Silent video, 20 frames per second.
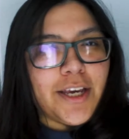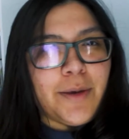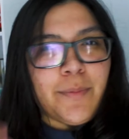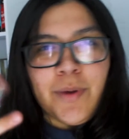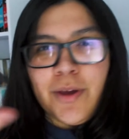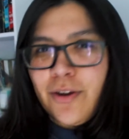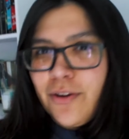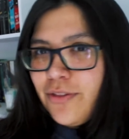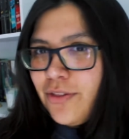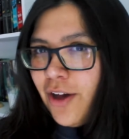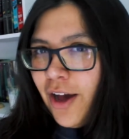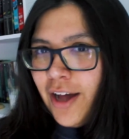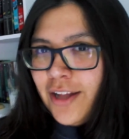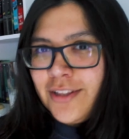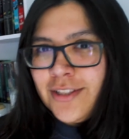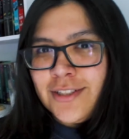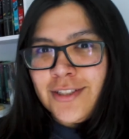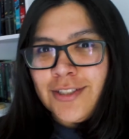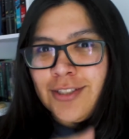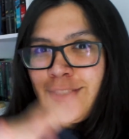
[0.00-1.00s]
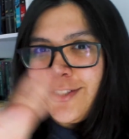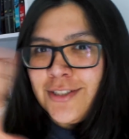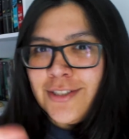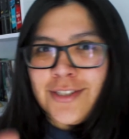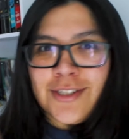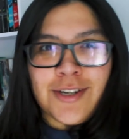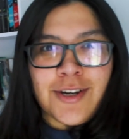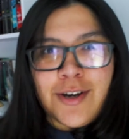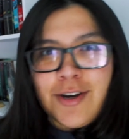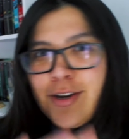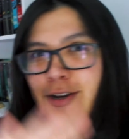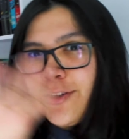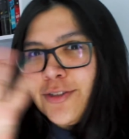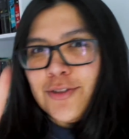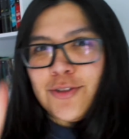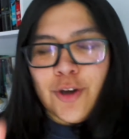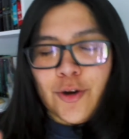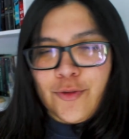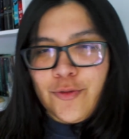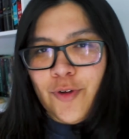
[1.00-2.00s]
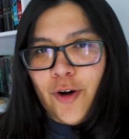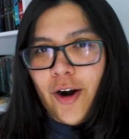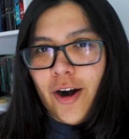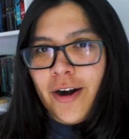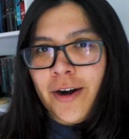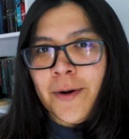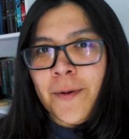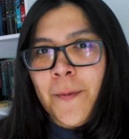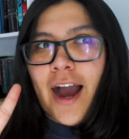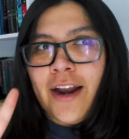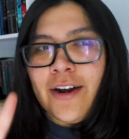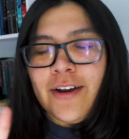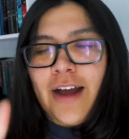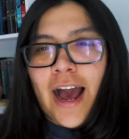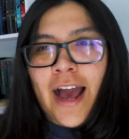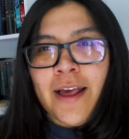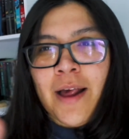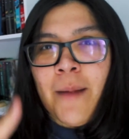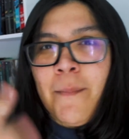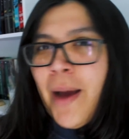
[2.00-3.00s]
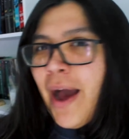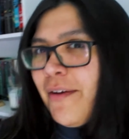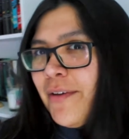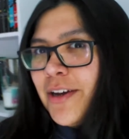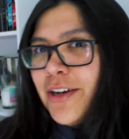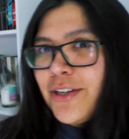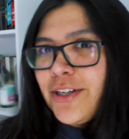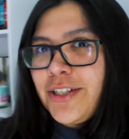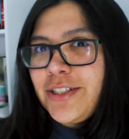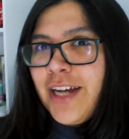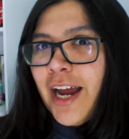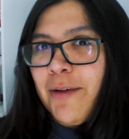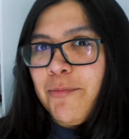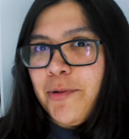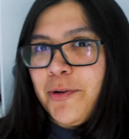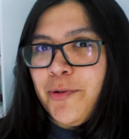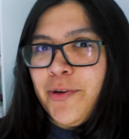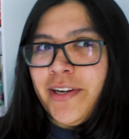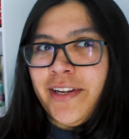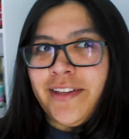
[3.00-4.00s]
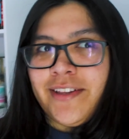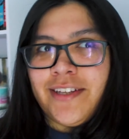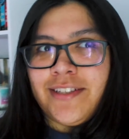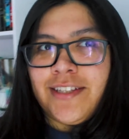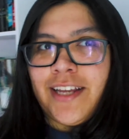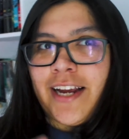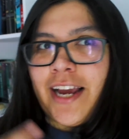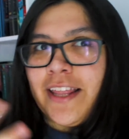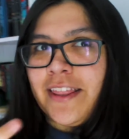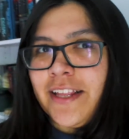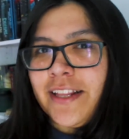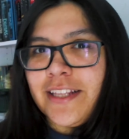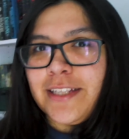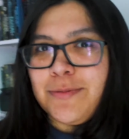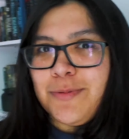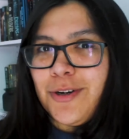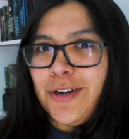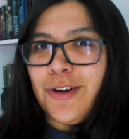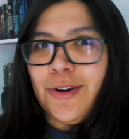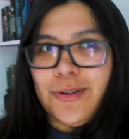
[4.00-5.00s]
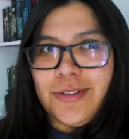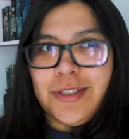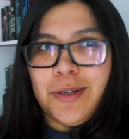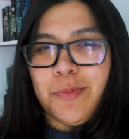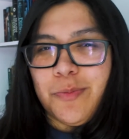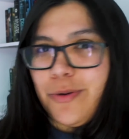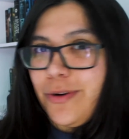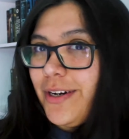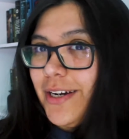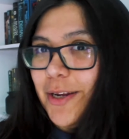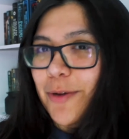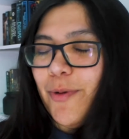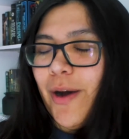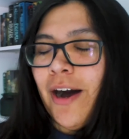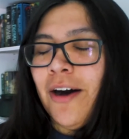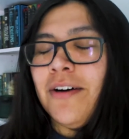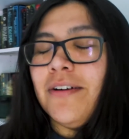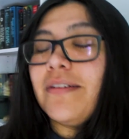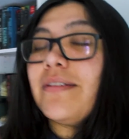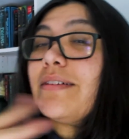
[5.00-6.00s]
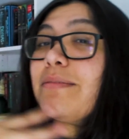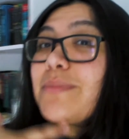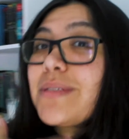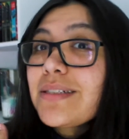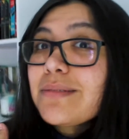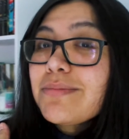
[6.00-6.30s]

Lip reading: Give me your thoughts so far. I'm having a good time rereading this. Like I think this book holds up pretty well in my